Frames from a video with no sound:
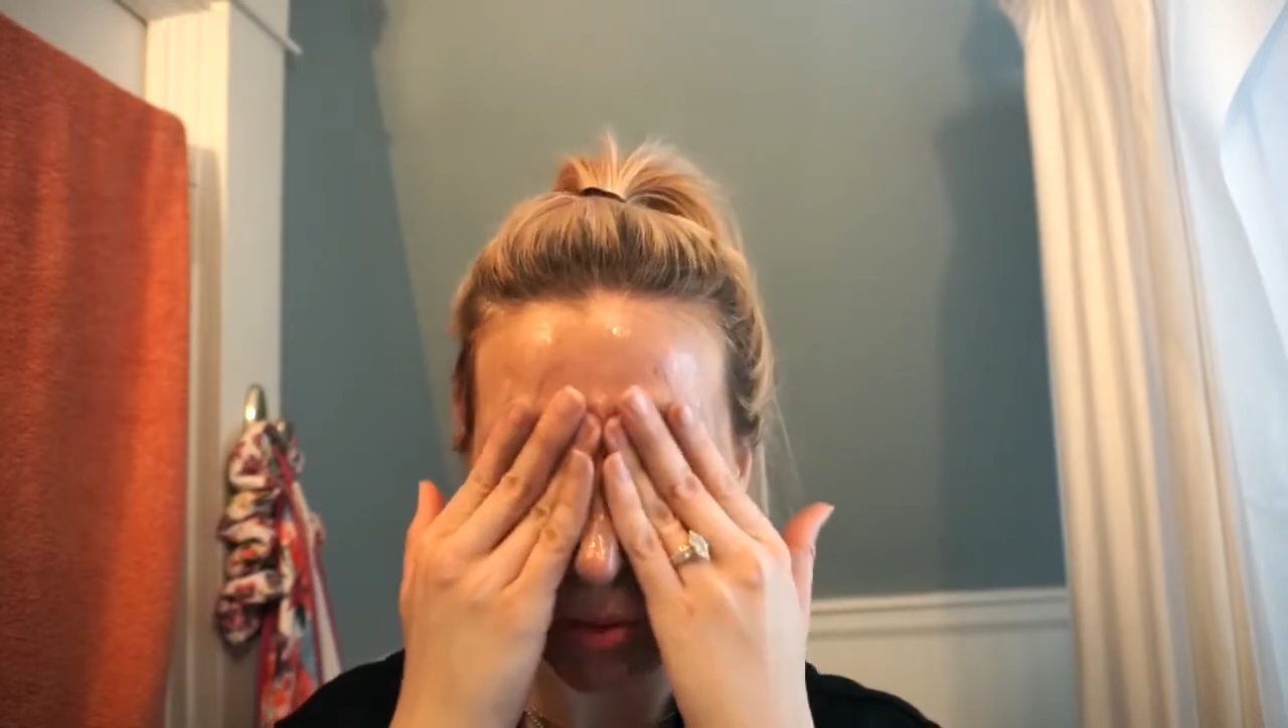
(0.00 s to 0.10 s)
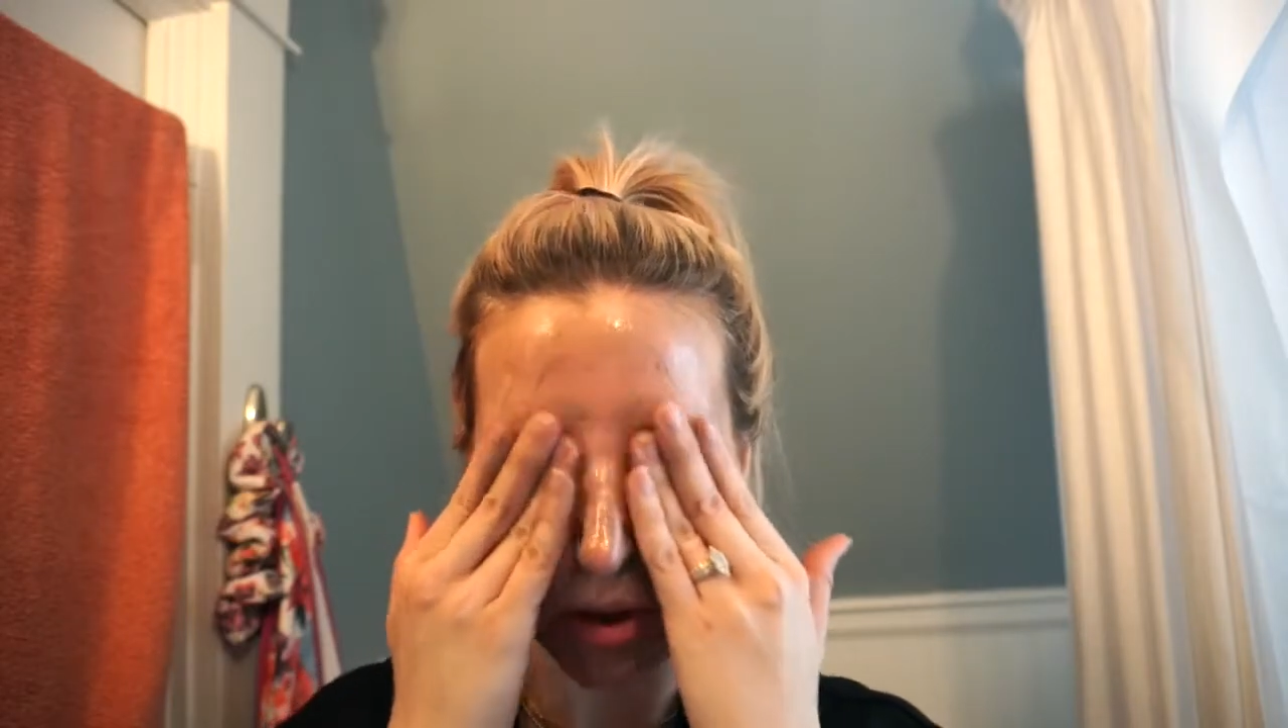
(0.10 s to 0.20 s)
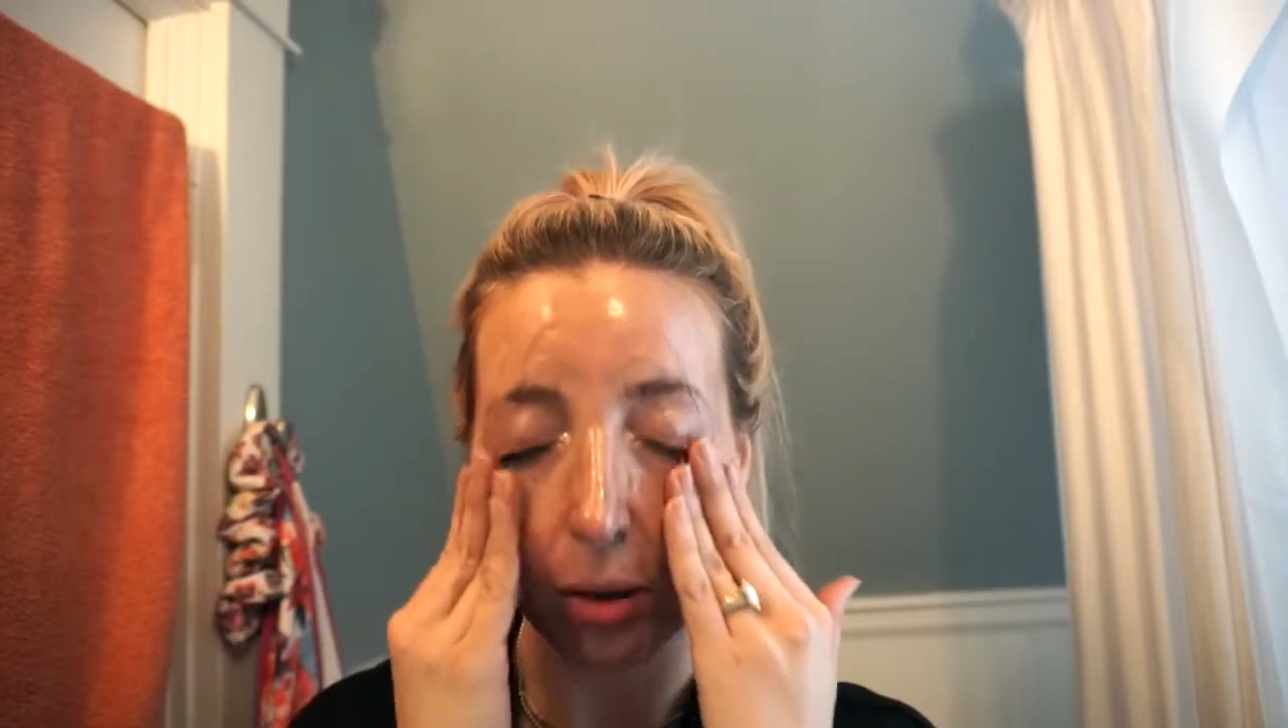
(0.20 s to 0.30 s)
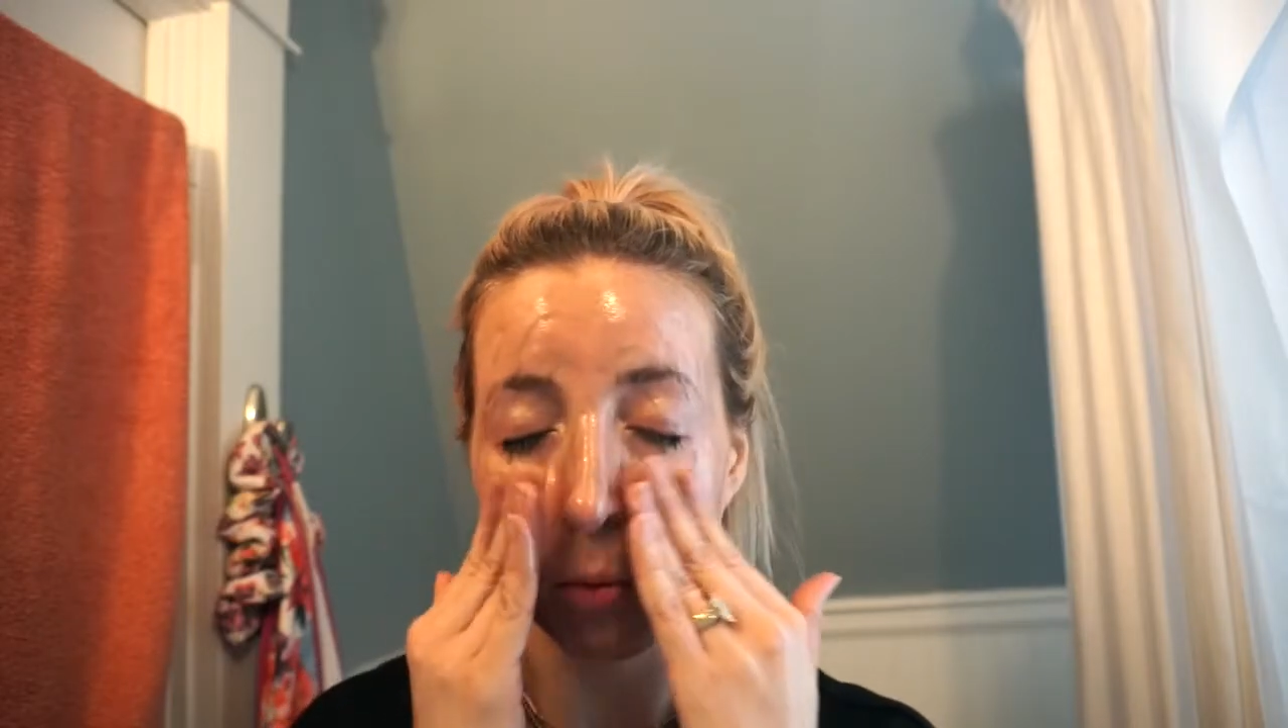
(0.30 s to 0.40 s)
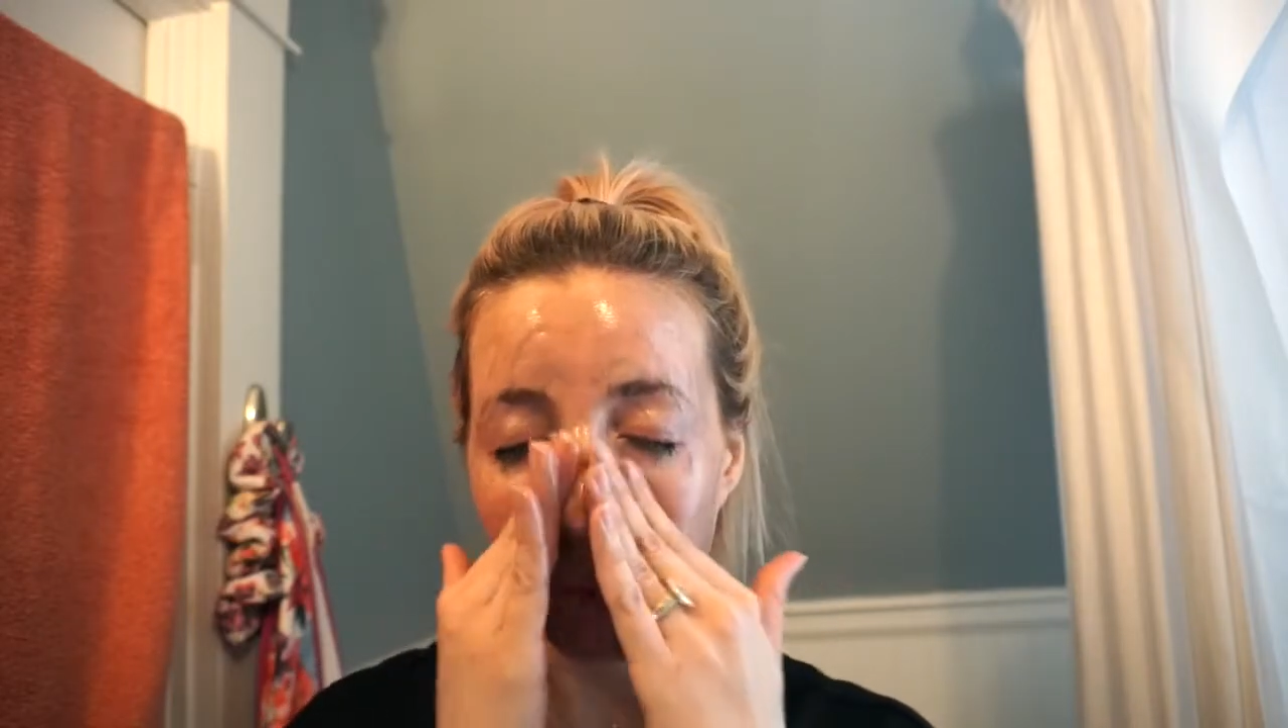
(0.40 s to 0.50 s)

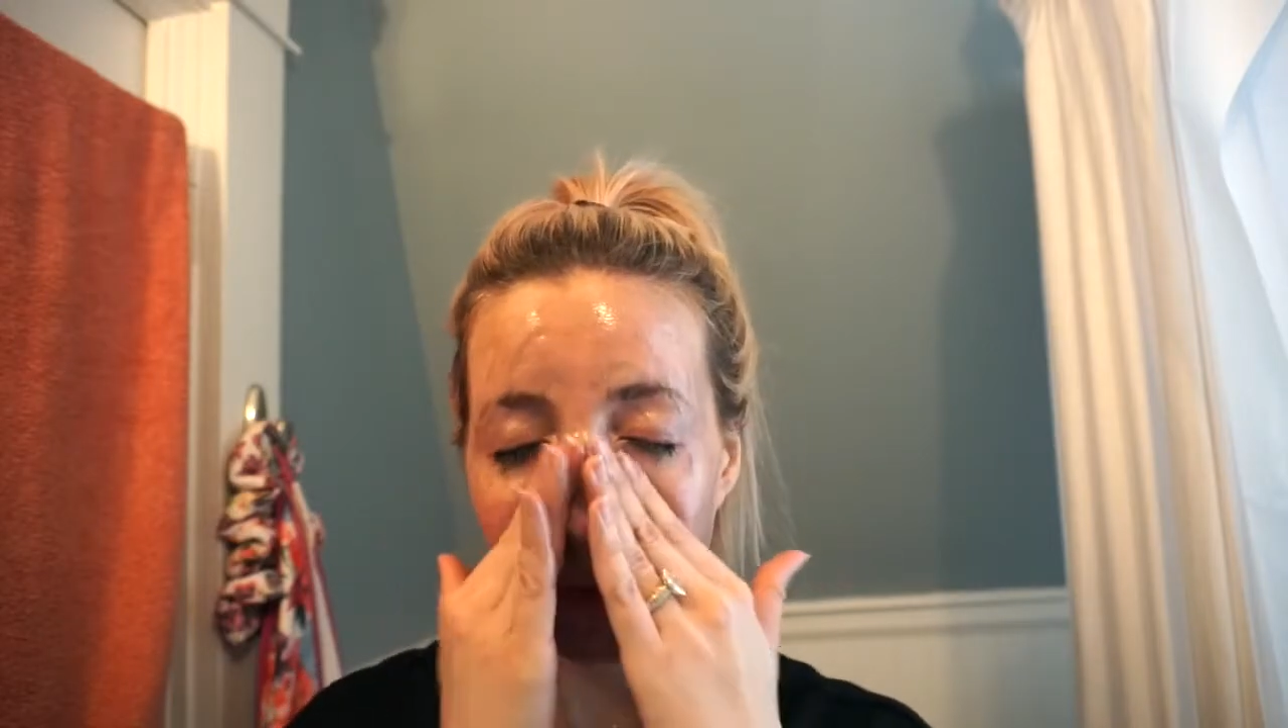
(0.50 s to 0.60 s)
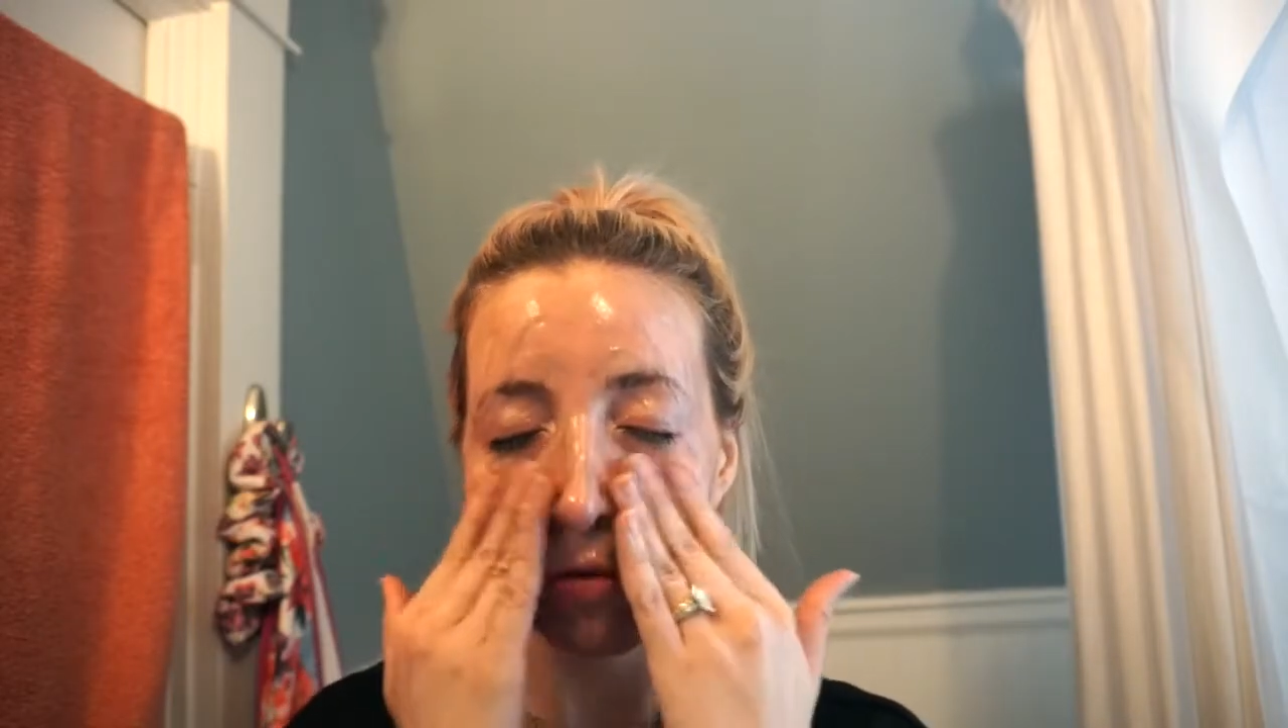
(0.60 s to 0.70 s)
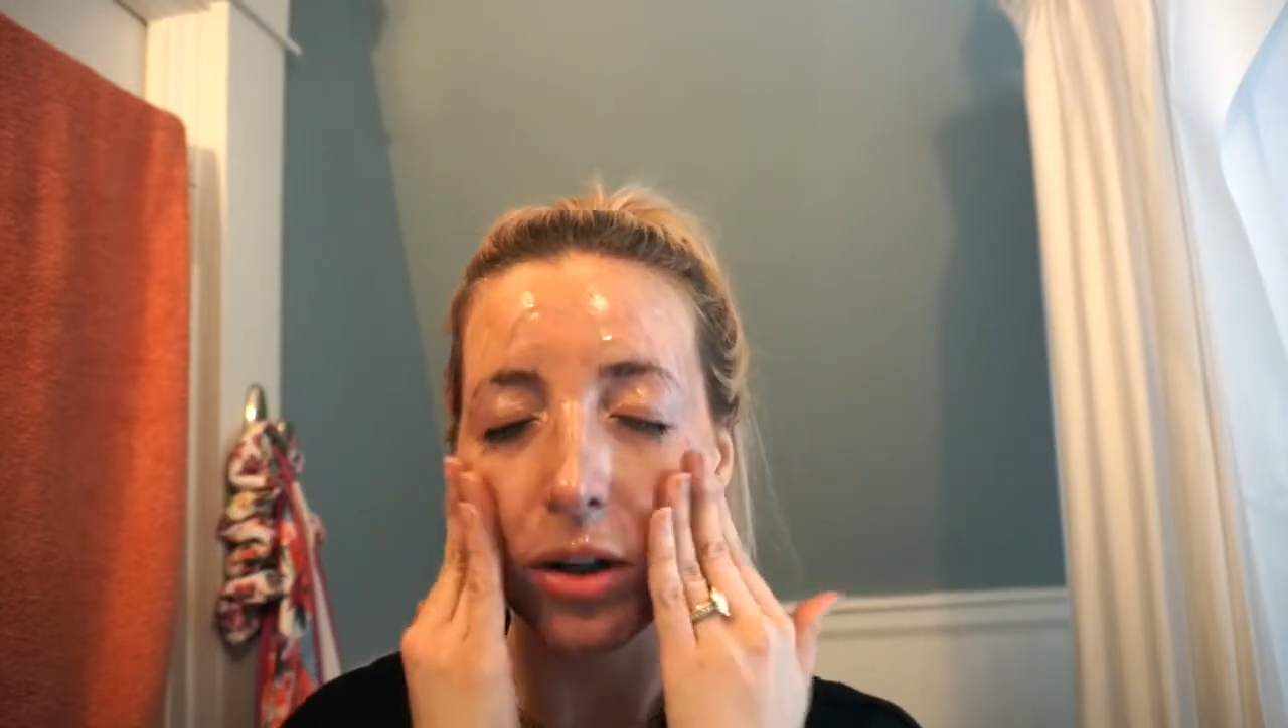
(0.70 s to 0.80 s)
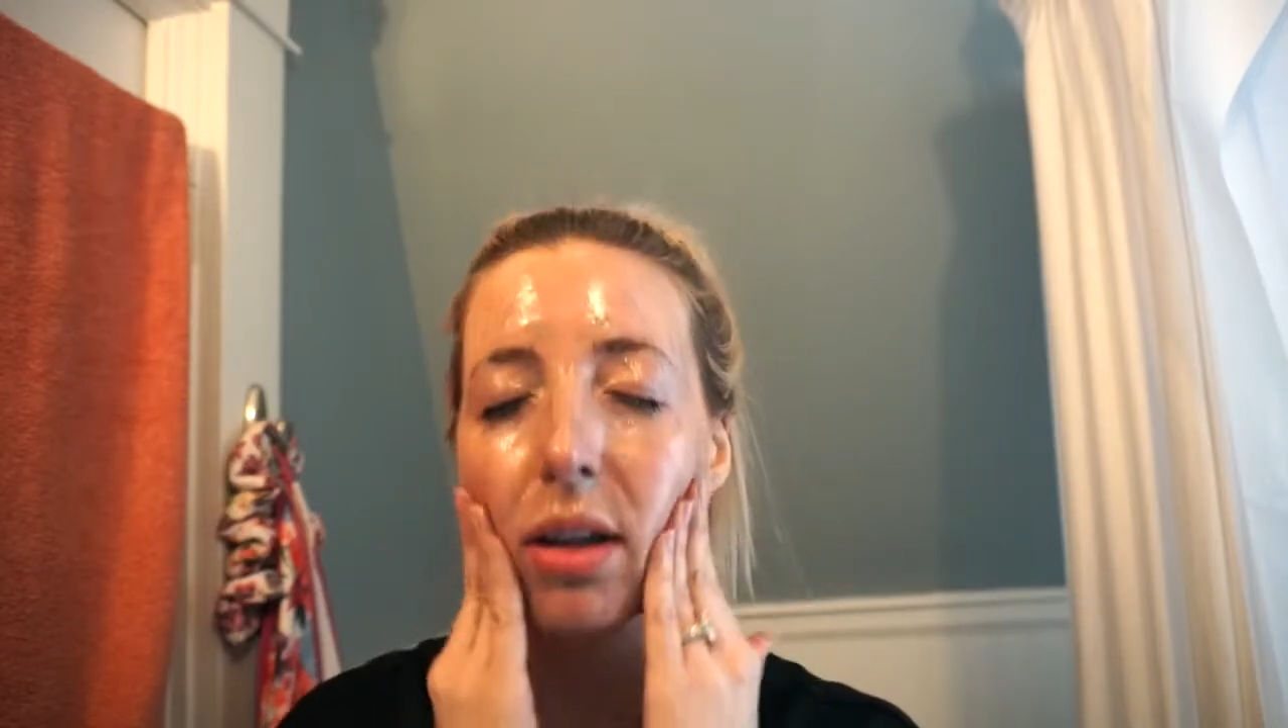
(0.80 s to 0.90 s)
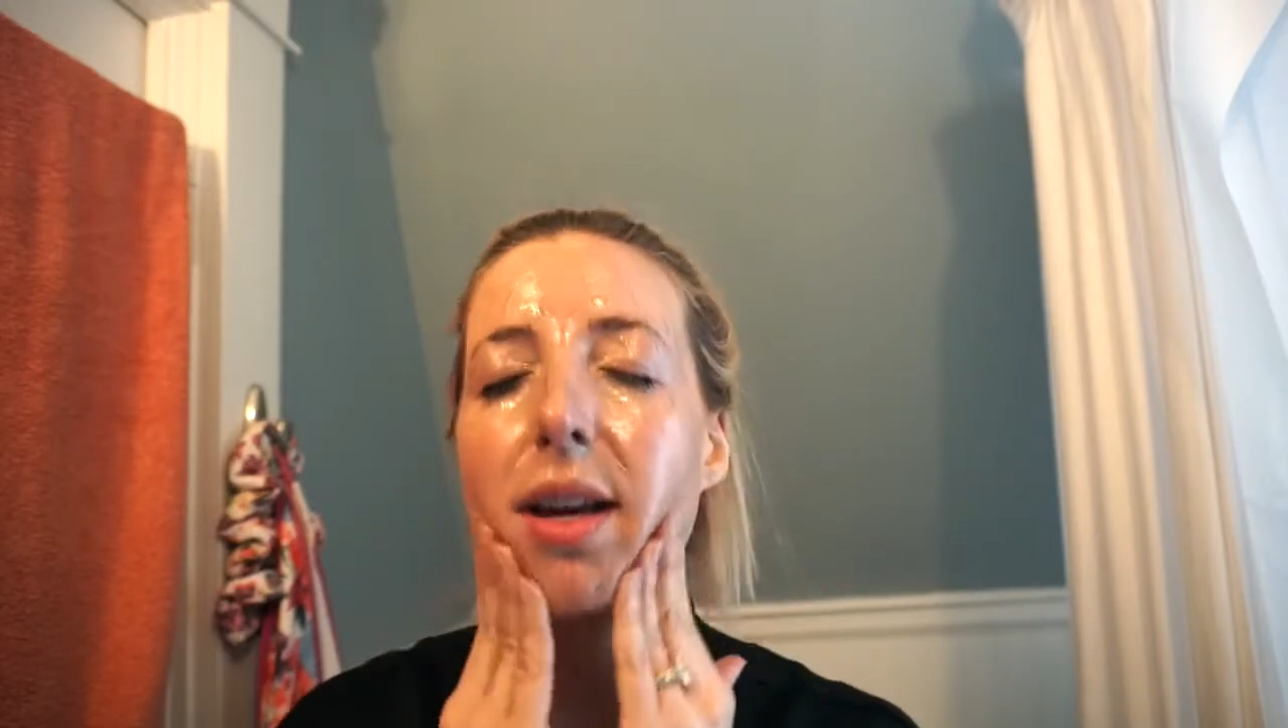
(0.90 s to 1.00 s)
or a remover